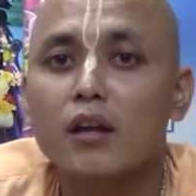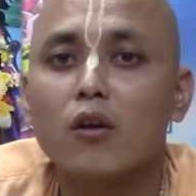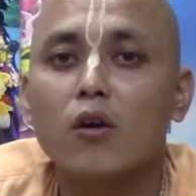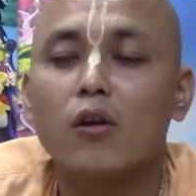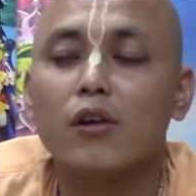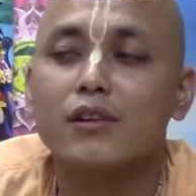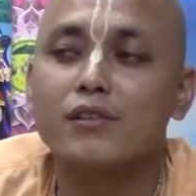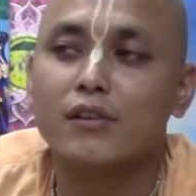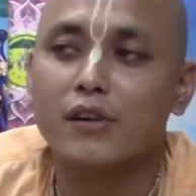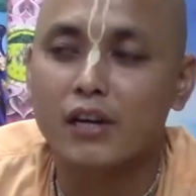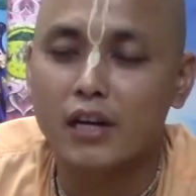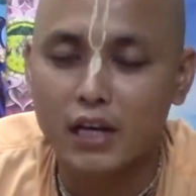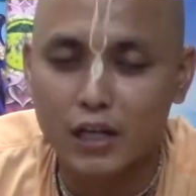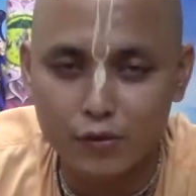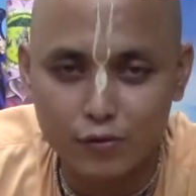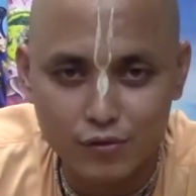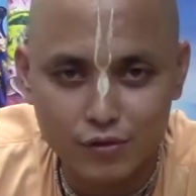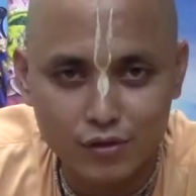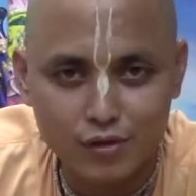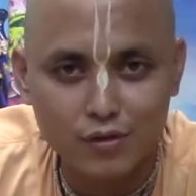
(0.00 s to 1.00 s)
all his
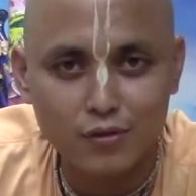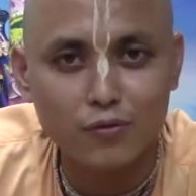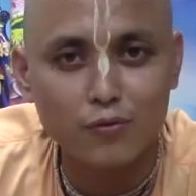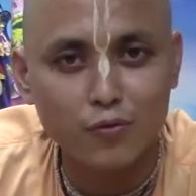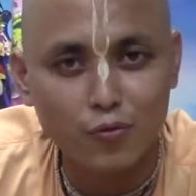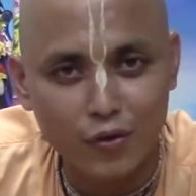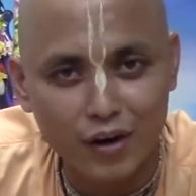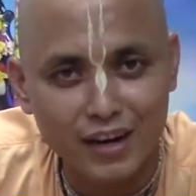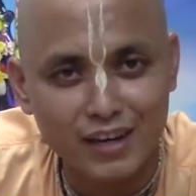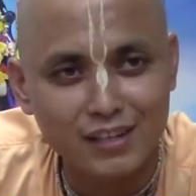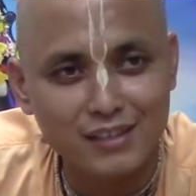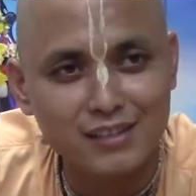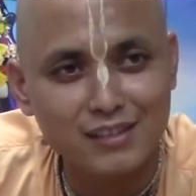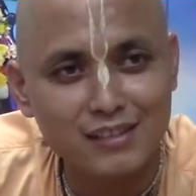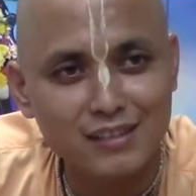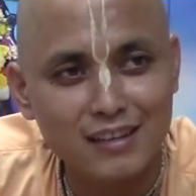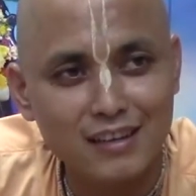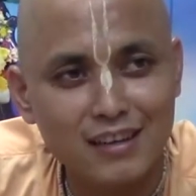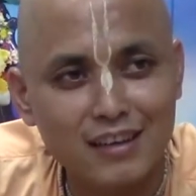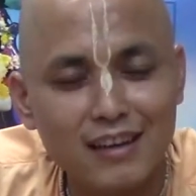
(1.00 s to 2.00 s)
relatives,
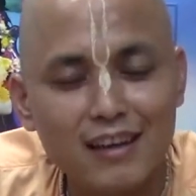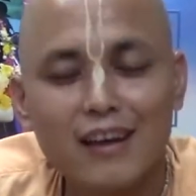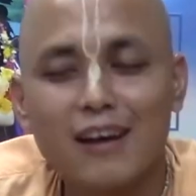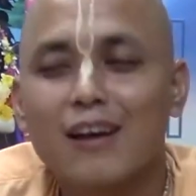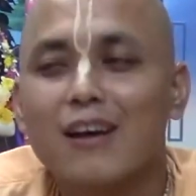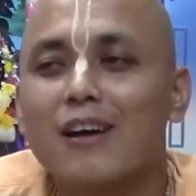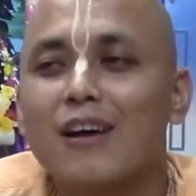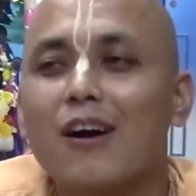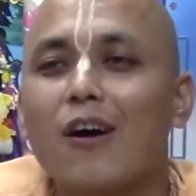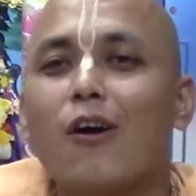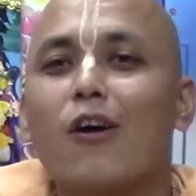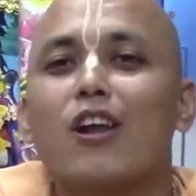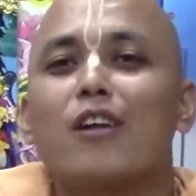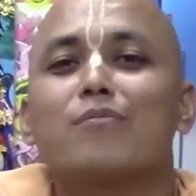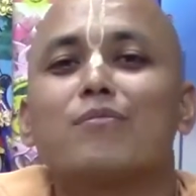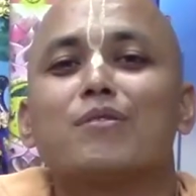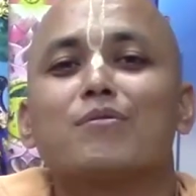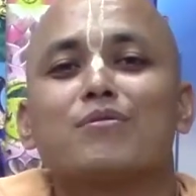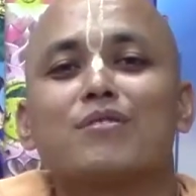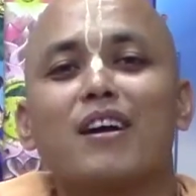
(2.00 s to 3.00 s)
friends, all of
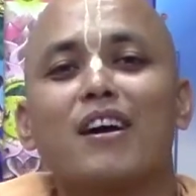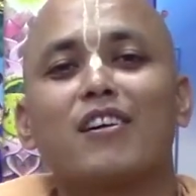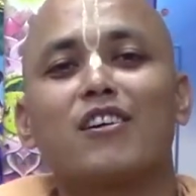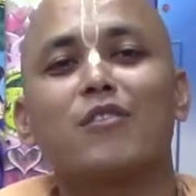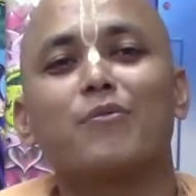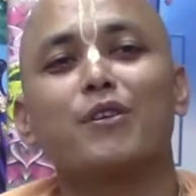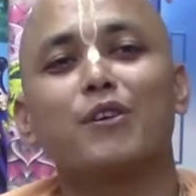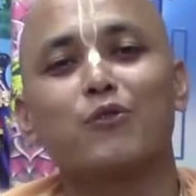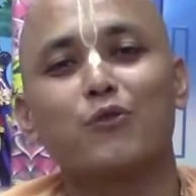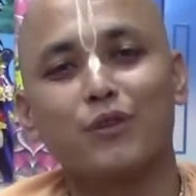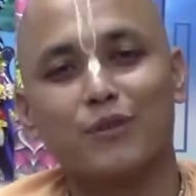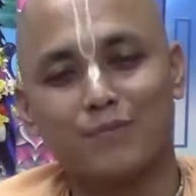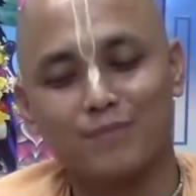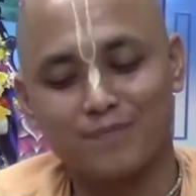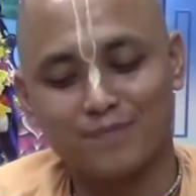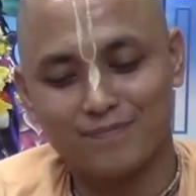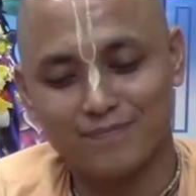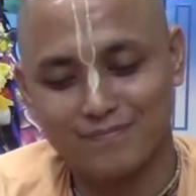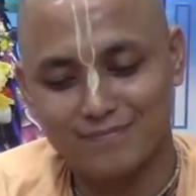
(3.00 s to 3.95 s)
them start coming to him.